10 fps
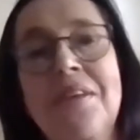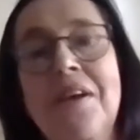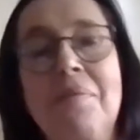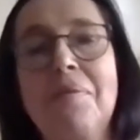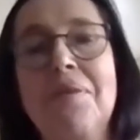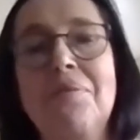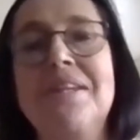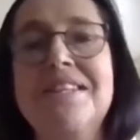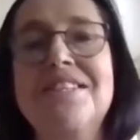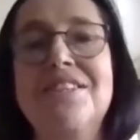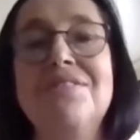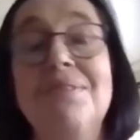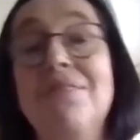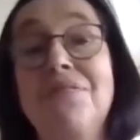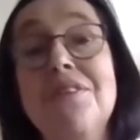about whether we need to use them
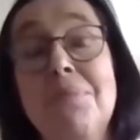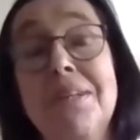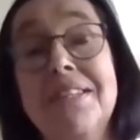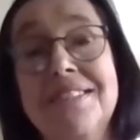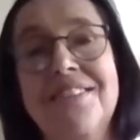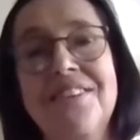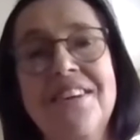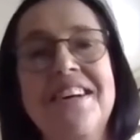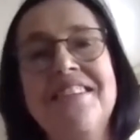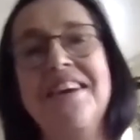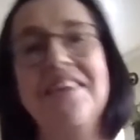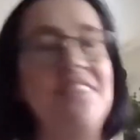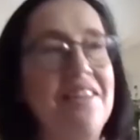in the first place? So that